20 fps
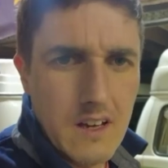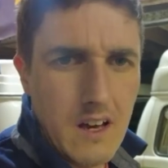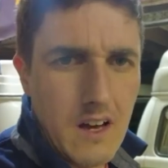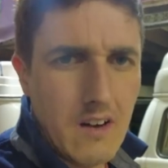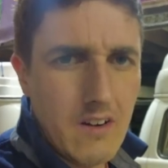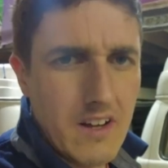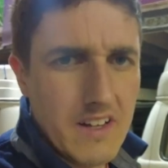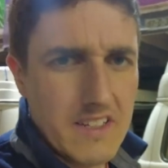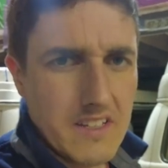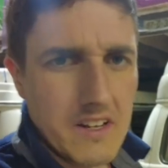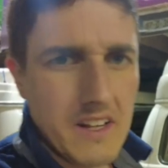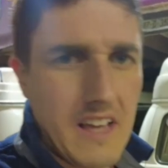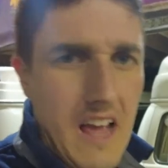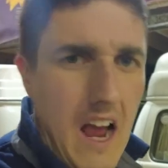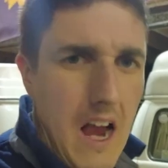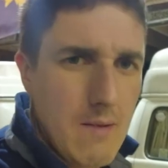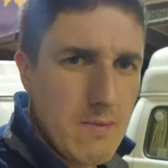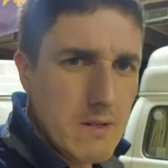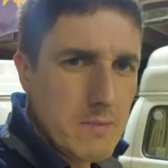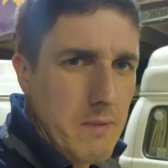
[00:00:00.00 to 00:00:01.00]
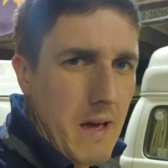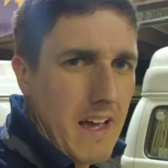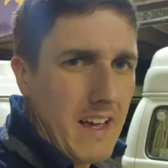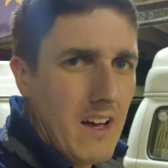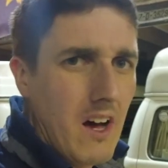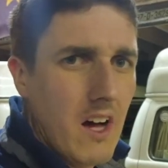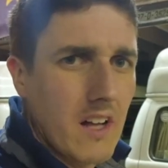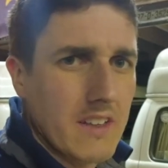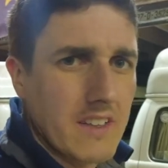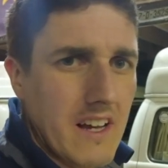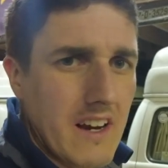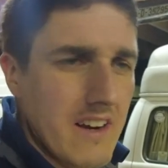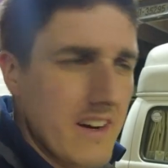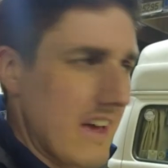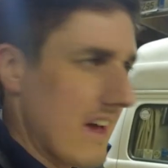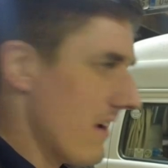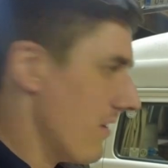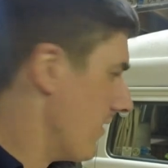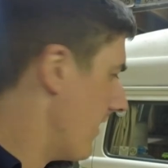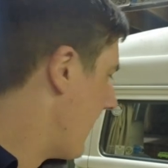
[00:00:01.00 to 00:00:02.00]
All right, so the carb is back on there
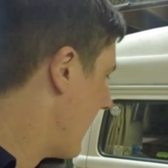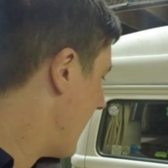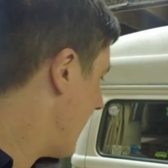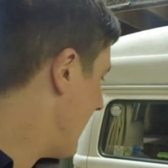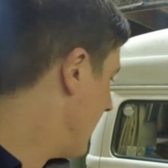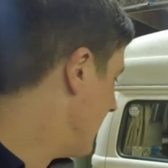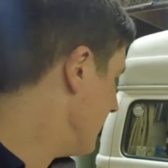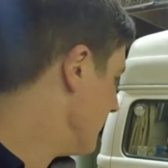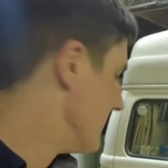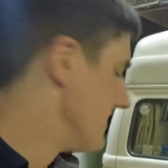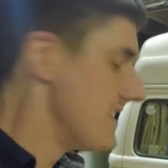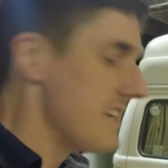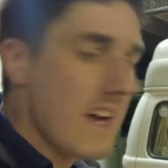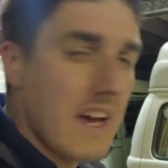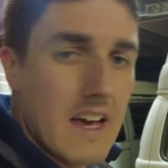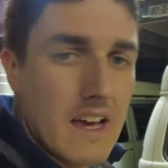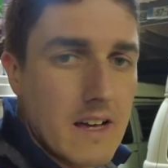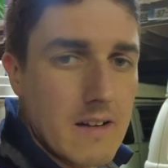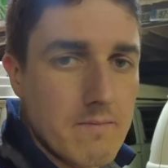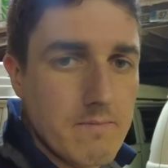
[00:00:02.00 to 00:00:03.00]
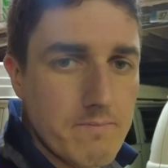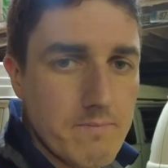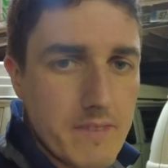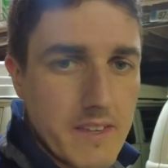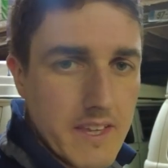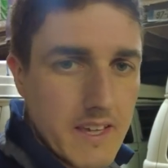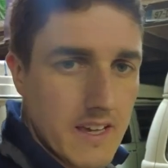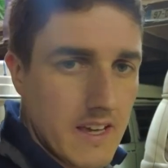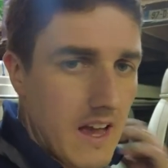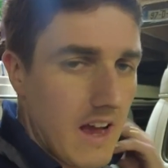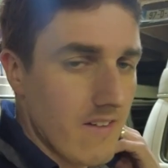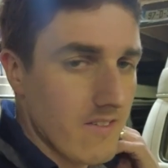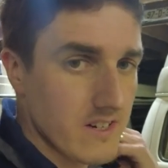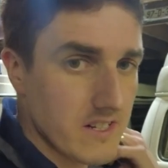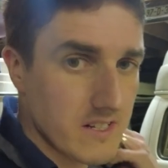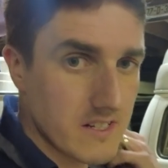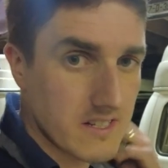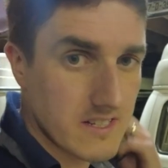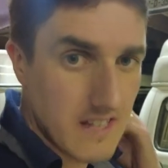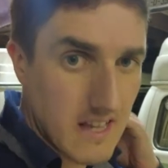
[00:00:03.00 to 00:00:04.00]
now, and um,
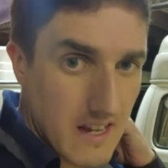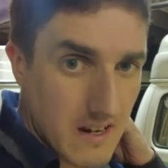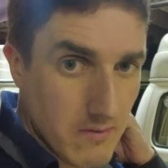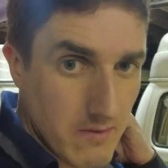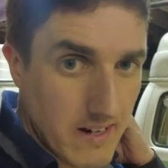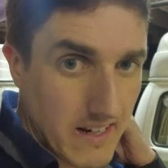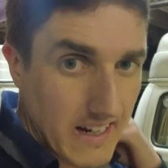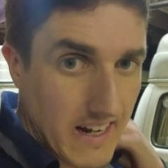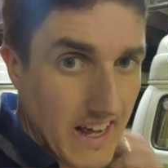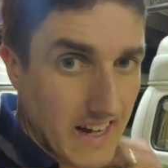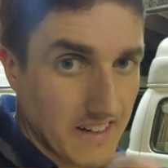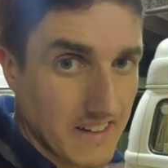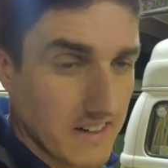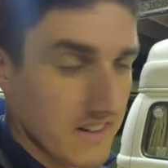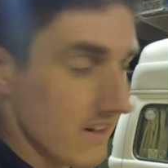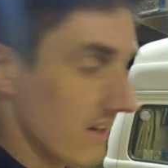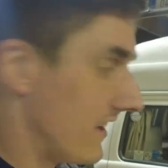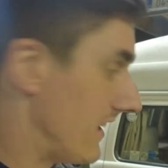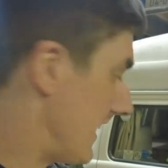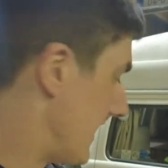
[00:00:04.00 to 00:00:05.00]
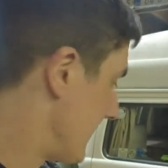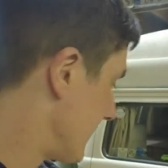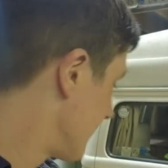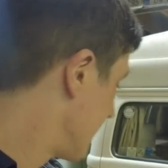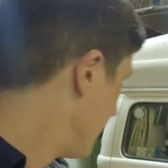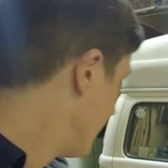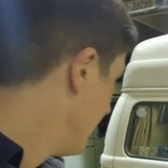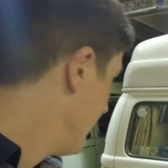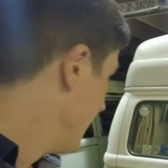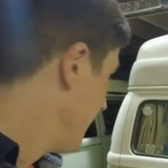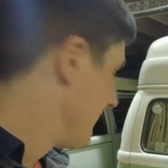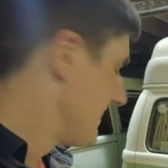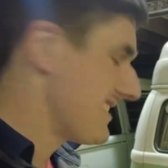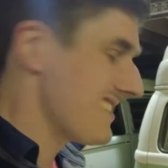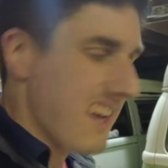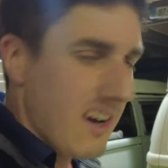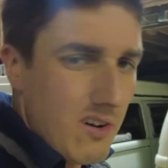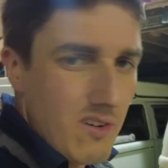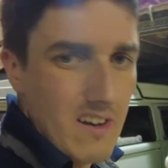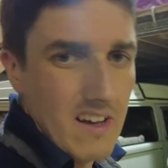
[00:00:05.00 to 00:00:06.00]
everything's uh, reconnected and all that.
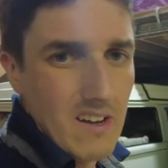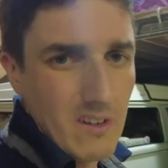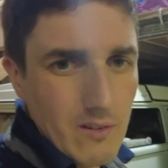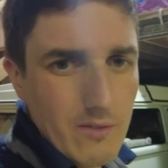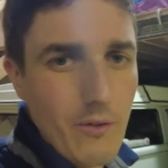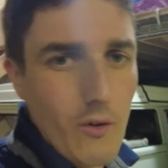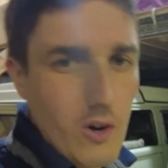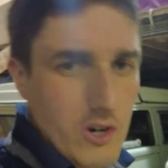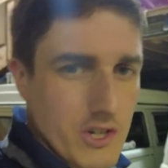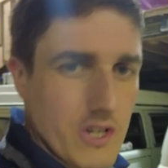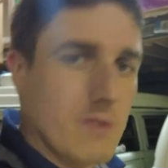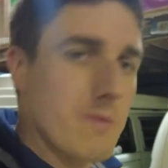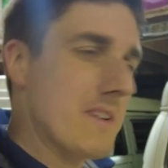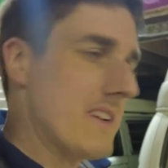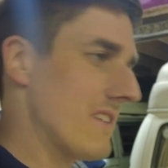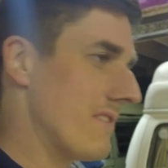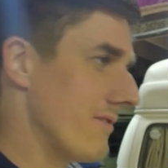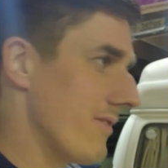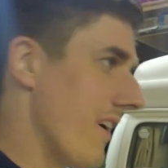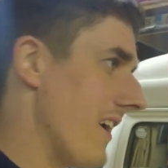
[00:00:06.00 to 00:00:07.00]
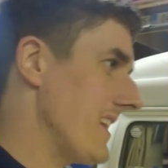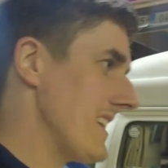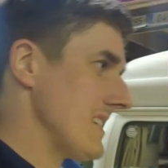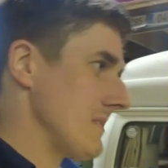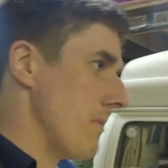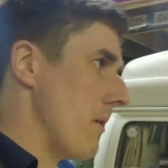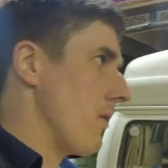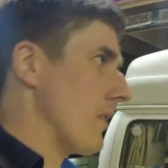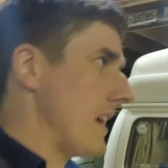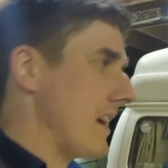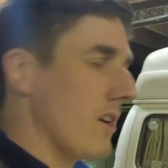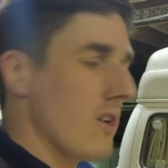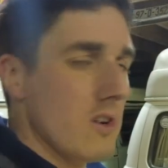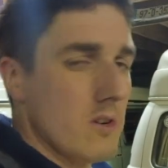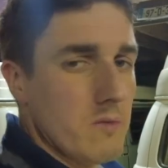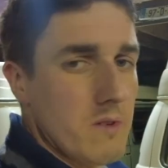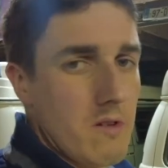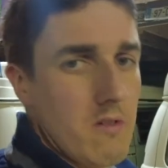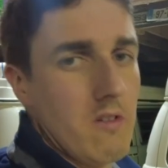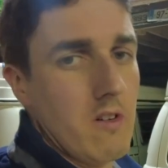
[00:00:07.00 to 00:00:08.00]
So uh, unfortunately, we didn't find the smoking
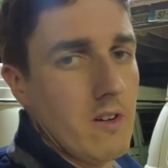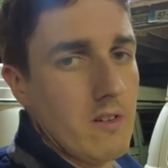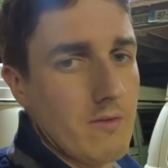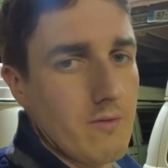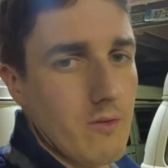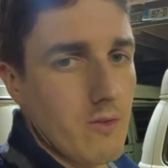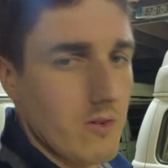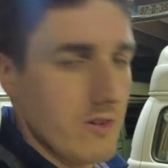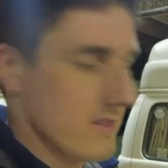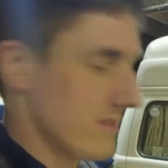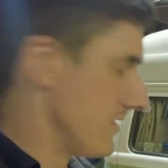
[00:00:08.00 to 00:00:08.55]
gun we were looking for,